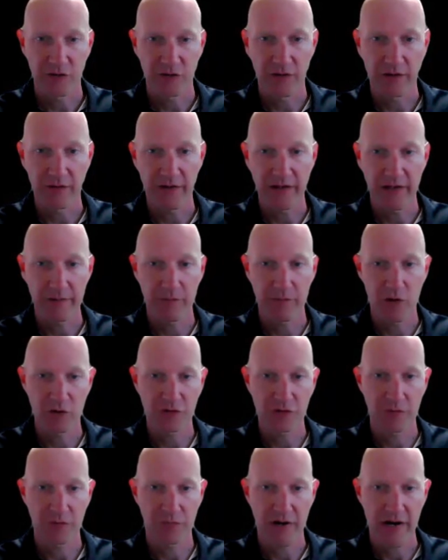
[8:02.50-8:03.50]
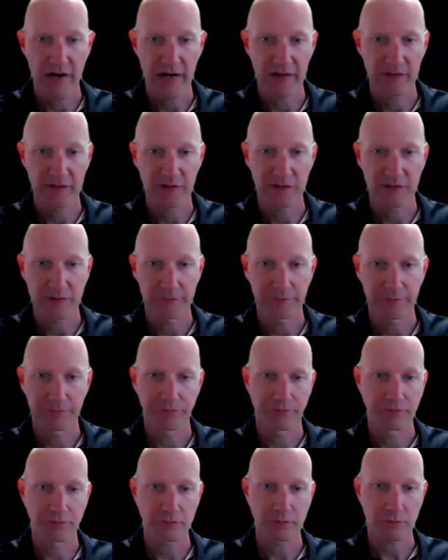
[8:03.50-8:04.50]
So in motion practice,
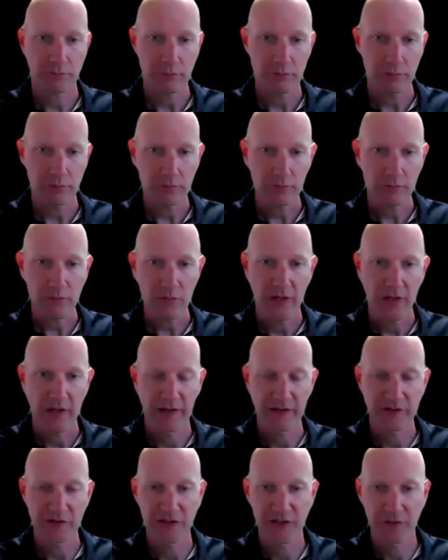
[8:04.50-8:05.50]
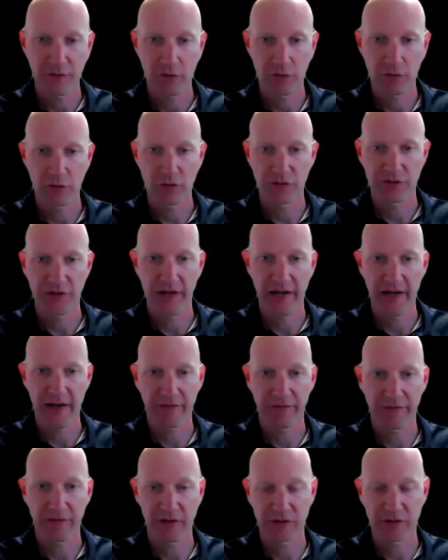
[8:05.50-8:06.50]
in civil rules, you
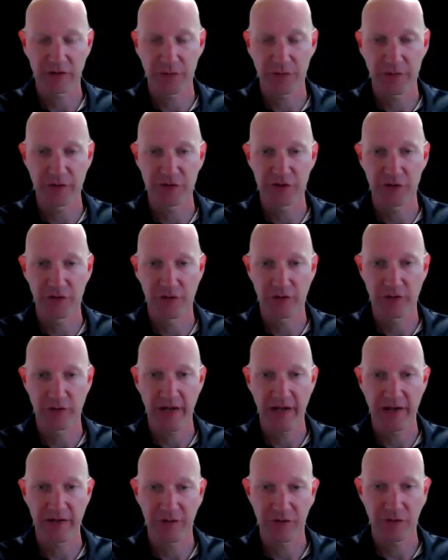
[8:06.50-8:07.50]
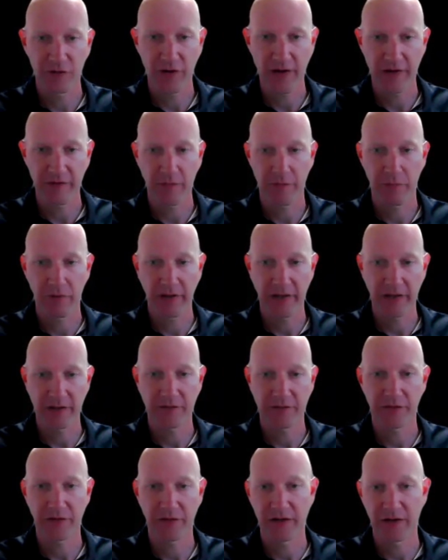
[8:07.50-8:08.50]
have, or excuse me, civil cases, you have a
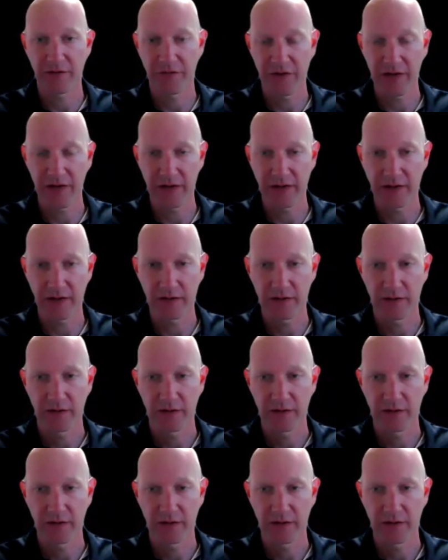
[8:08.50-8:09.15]
plaintiff and defendant.